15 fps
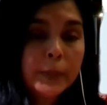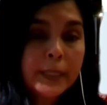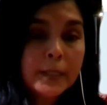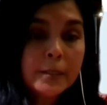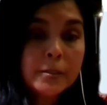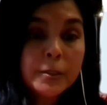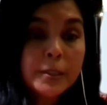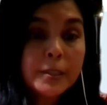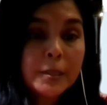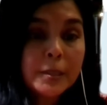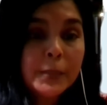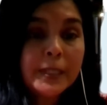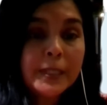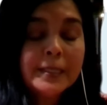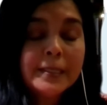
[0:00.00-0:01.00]
bleeding disorders
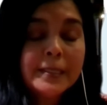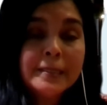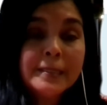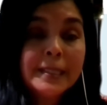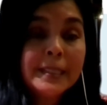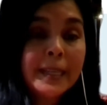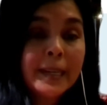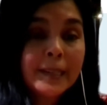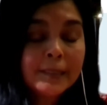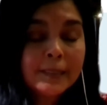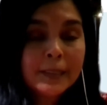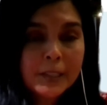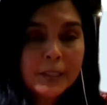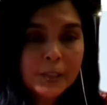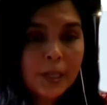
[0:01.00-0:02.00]
community does an
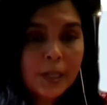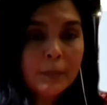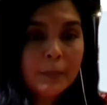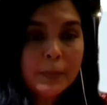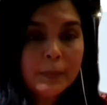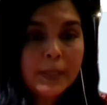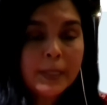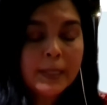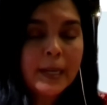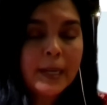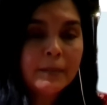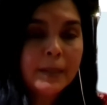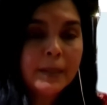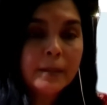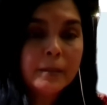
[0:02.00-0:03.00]
excellent job in
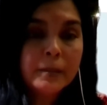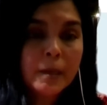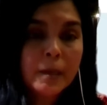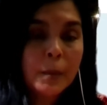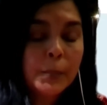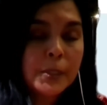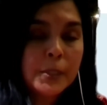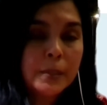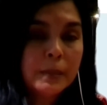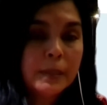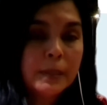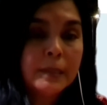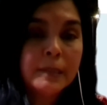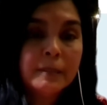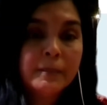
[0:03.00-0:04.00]
having those
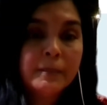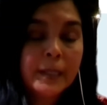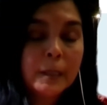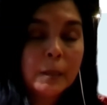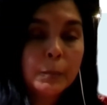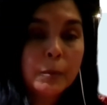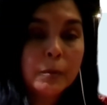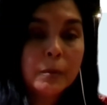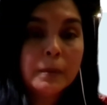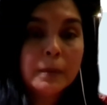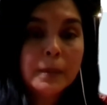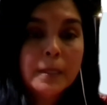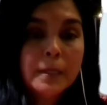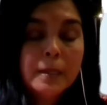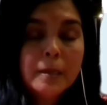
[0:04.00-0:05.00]
opportunities available
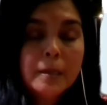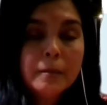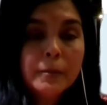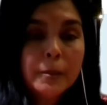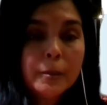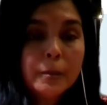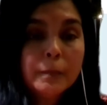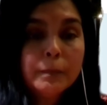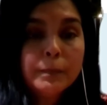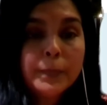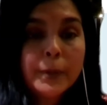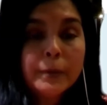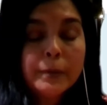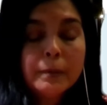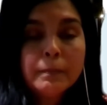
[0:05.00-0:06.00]
for
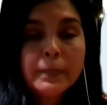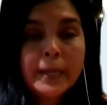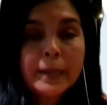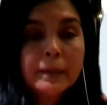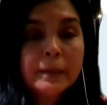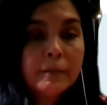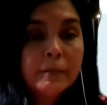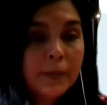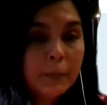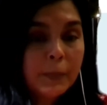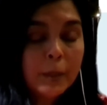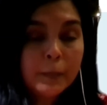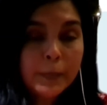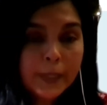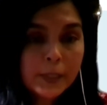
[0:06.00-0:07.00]
both male and
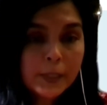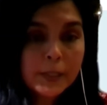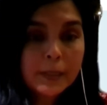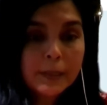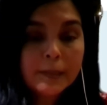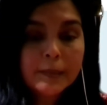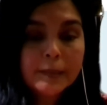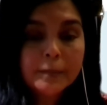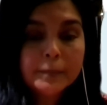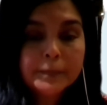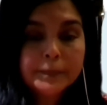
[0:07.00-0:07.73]
female patients.